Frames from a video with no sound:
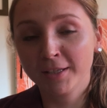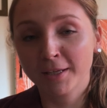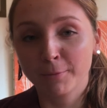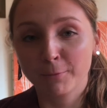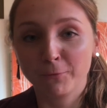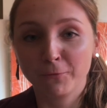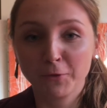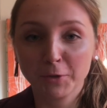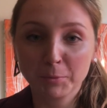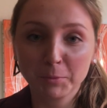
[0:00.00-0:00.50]
I'm
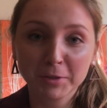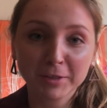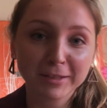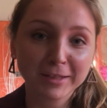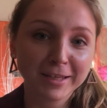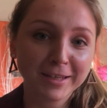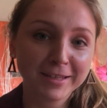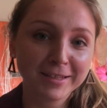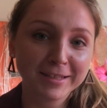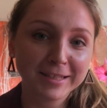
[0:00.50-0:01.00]
filming
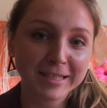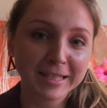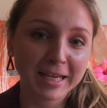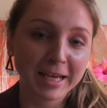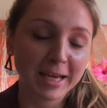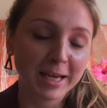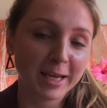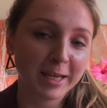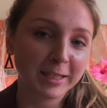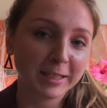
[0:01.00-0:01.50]
this
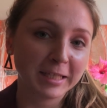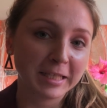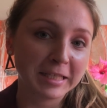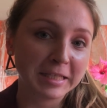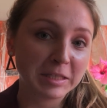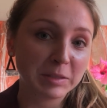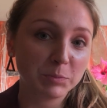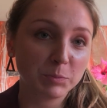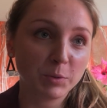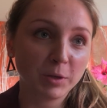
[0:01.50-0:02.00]
and
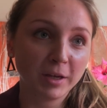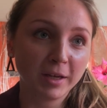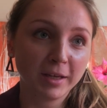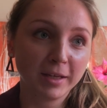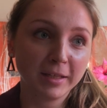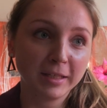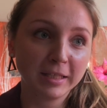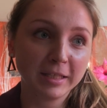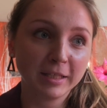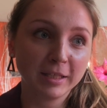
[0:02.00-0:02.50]
it's
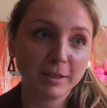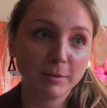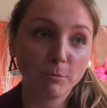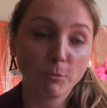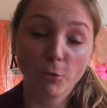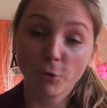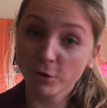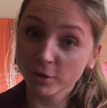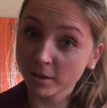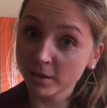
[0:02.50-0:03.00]
been
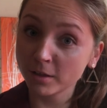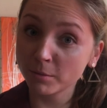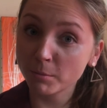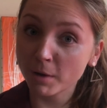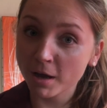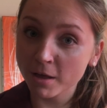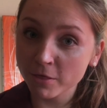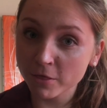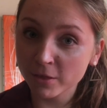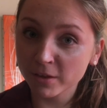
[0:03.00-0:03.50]
more than a
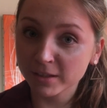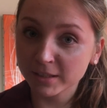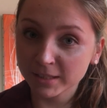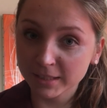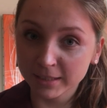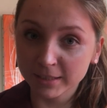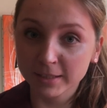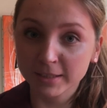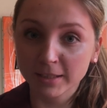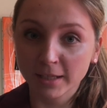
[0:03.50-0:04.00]
month
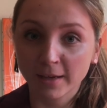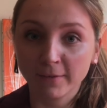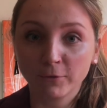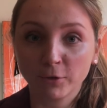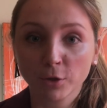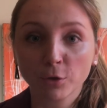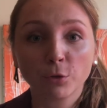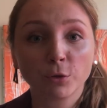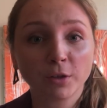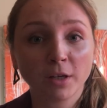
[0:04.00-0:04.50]
since I've
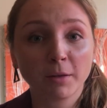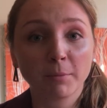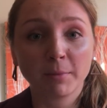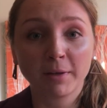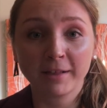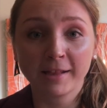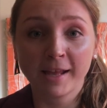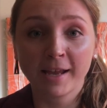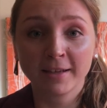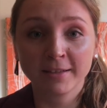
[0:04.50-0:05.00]
recorded my
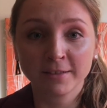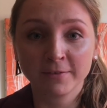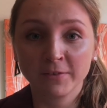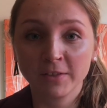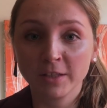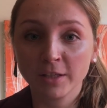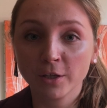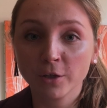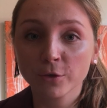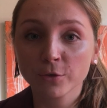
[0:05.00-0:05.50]
last
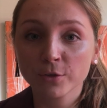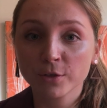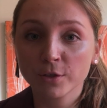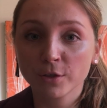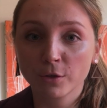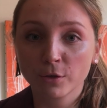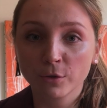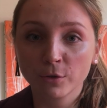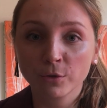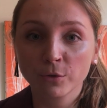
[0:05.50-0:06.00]
video,
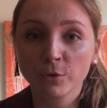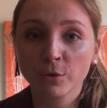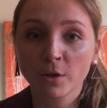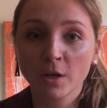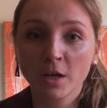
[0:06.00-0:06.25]
so